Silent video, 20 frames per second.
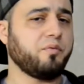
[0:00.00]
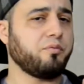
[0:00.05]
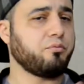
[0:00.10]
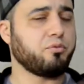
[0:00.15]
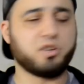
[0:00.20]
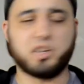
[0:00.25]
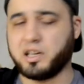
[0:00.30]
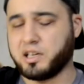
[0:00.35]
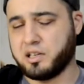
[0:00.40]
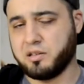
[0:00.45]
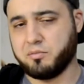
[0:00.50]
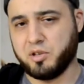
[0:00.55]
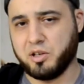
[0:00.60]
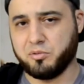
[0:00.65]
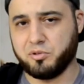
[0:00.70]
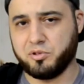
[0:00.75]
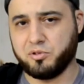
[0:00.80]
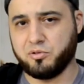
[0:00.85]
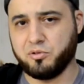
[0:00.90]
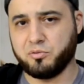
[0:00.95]
We're not going to be
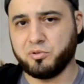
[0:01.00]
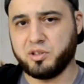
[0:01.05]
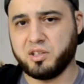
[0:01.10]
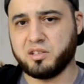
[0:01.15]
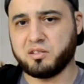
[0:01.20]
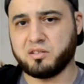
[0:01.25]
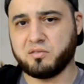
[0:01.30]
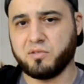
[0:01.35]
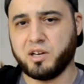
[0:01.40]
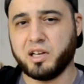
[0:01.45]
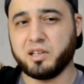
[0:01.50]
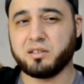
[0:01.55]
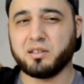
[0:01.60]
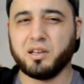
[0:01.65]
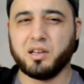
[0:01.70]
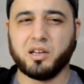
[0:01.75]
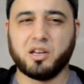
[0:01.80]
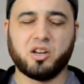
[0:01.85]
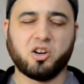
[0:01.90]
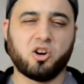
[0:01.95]
able to do with this device.
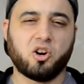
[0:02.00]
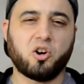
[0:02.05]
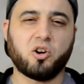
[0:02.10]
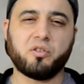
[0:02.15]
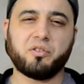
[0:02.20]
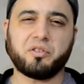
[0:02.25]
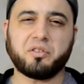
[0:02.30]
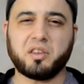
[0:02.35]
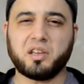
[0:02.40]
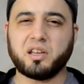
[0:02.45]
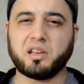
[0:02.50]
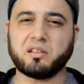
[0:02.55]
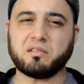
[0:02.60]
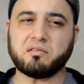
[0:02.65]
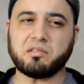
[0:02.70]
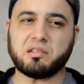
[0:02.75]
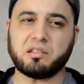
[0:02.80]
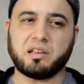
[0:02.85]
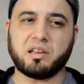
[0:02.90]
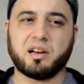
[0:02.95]
Other
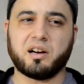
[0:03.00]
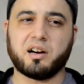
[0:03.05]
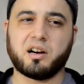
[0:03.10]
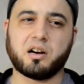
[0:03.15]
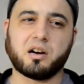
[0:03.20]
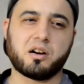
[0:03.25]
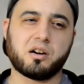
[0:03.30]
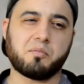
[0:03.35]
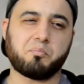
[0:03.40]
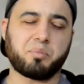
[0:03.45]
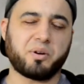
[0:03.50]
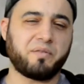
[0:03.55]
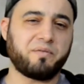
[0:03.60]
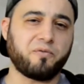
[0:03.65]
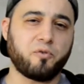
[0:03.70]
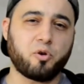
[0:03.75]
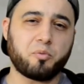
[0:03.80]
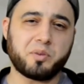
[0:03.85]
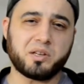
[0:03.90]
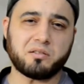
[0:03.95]
things are
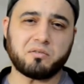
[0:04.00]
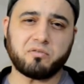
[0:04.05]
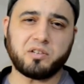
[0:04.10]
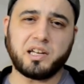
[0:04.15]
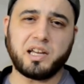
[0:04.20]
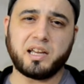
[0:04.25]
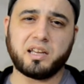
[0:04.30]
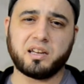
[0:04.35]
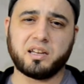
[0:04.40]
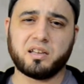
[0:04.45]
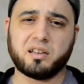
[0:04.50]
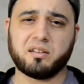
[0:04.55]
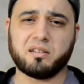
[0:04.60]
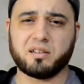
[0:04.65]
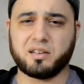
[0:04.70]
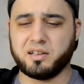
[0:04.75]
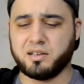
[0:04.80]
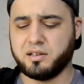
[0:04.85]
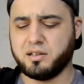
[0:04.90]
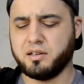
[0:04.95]
performance related.
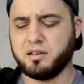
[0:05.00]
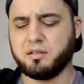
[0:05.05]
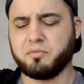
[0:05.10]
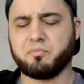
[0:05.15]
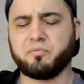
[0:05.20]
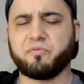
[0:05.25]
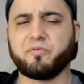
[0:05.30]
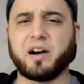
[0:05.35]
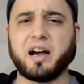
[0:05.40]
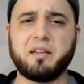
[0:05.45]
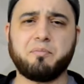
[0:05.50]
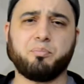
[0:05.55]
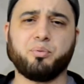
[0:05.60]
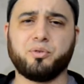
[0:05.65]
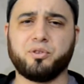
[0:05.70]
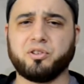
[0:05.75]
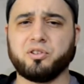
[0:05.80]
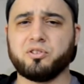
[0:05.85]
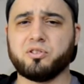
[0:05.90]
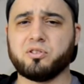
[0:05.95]

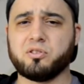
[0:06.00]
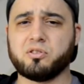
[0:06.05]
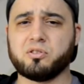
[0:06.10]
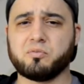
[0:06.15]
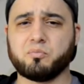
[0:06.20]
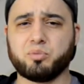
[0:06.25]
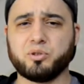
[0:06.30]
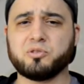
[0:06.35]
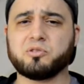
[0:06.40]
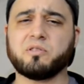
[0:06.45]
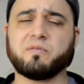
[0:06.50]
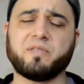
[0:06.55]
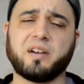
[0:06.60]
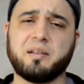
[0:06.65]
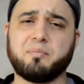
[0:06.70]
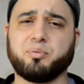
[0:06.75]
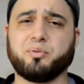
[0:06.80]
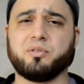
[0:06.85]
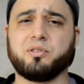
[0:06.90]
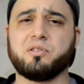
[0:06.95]
5.0, Bluetooth
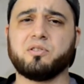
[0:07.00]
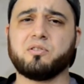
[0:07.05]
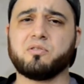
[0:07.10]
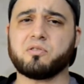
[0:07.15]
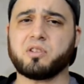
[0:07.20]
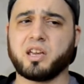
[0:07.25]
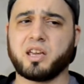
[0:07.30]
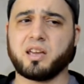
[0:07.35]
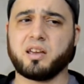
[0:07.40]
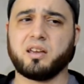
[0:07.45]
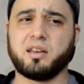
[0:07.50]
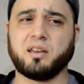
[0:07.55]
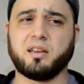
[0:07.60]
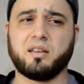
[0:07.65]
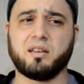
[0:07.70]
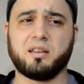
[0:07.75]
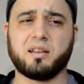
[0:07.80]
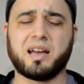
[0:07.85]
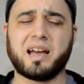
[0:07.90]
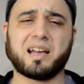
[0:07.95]

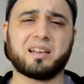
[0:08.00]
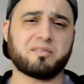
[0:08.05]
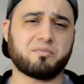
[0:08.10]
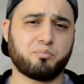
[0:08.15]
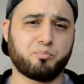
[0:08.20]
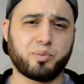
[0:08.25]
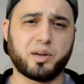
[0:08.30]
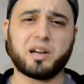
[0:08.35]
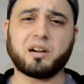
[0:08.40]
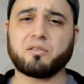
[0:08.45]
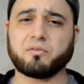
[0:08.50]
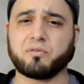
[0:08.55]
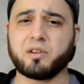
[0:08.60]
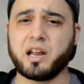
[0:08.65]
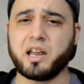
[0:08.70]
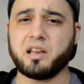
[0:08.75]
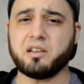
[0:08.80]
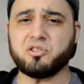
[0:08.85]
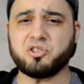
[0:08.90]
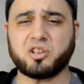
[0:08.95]
5.0 has better
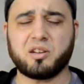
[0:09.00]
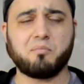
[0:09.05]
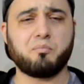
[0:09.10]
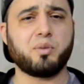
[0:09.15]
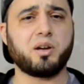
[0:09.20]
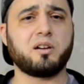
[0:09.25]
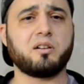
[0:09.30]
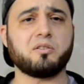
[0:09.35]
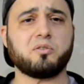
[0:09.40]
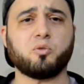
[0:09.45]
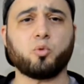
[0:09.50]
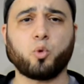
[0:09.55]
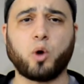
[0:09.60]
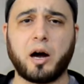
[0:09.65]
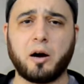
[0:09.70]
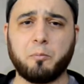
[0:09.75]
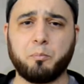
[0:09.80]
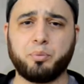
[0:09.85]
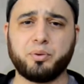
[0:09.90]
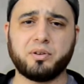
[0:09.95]
range and better through
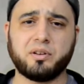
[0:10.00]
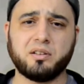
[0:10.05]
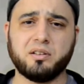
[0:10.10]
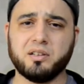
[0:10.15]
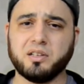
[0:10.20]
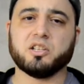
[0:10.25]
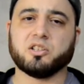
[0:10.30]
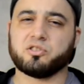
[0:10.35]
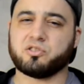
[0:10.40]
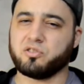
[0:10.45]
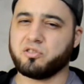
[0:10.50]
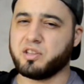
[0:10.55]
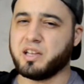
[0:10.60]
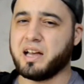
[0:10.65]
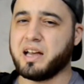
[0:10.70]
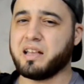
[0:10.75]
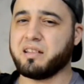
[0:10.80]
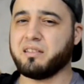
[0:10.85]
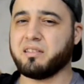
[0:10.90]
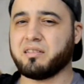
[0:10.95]
output. So
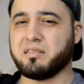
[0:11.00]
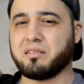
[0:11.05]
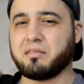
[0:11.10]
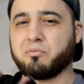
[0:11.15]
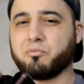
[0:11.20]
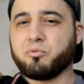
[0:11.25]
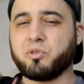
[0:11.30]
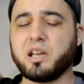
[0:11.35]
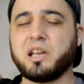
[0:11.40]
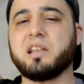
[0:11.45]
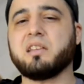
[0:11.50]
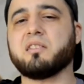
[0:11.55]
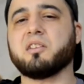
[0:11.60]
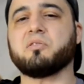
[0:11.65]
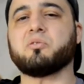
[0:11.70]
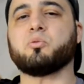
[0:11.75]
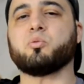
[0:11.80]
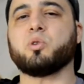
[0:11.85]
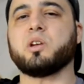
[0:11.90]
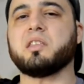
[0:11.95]
that's really
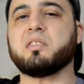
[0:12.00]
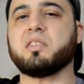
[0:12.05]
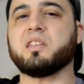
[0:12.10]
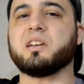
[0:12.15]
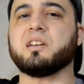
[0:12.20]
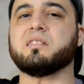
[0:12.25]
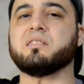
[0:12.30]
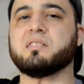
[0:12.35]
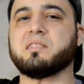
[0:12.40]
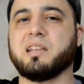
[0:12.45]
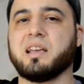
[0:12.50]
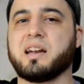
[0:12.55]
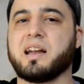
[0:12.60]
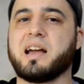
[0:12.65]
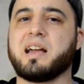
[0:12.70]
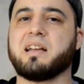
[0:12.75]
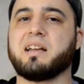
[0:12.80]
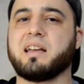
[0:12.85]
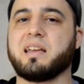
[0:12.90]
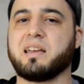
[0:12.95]
the three things that
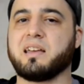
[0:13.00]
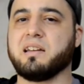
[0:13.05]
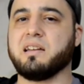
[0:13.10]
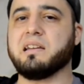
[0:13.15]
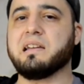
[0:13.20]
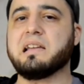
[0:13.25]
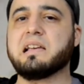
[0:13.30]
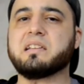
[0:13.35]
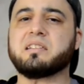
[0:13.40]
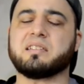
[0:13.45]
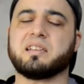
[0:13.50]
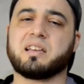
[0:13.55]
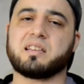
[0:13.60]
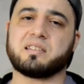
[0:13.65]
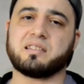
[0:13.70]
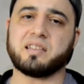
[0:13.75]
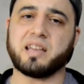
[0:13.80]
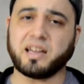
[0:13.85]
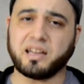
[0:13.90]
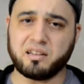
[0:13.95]
I can list
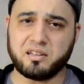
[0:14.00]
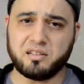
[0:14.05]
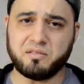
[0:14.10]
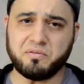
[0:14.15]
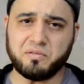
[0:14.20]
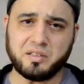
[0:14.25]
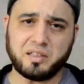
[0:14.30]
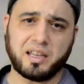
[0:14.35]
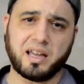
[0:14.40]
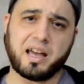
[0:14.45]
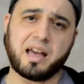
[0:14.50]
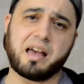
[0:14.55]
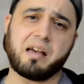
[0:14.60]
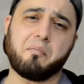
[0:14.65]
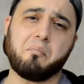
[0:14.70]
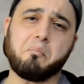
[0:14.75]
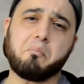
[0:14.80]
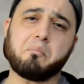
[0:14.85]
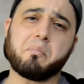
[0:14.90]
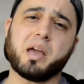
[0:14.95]
as negatives
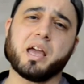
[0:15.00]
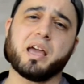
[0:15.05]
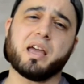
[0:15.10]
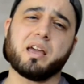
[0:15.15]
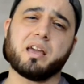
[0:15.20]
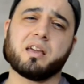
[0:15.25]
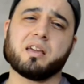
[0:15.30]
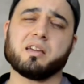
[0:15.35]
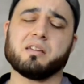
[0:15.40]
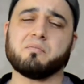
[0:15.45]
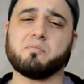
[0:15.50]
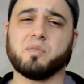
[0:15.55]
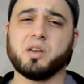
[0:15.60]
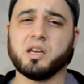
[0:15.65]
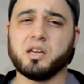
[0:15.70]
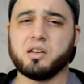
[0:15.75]
that may